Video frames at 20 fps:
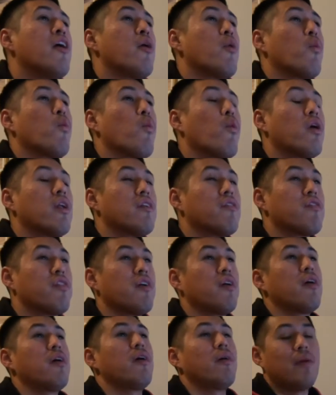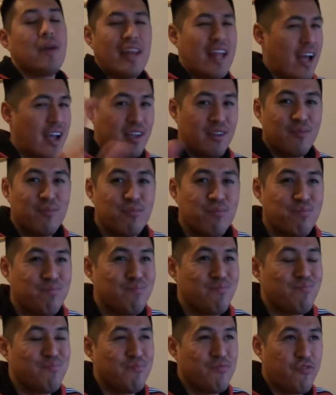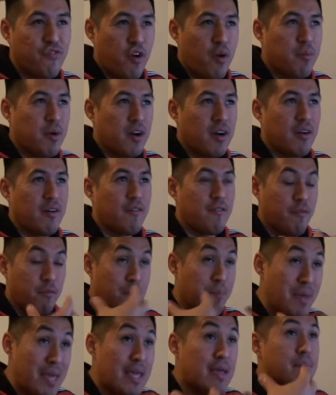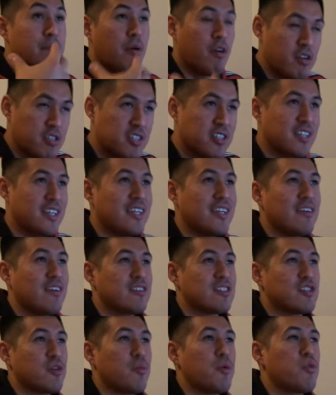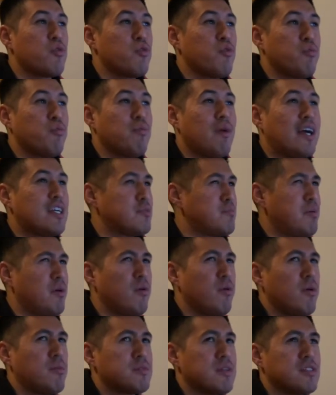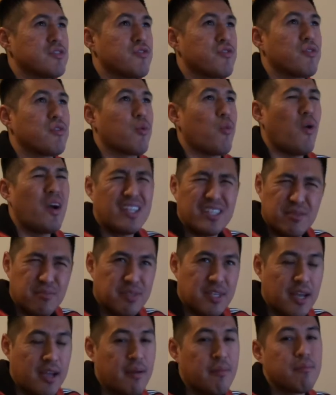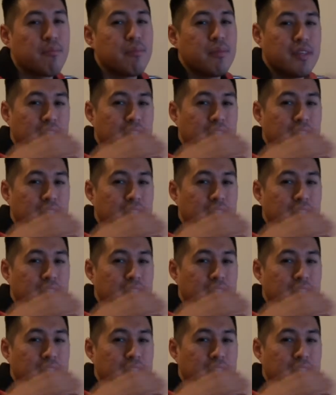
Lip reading: one of the, from me personally, someone who has built websites for quite some time,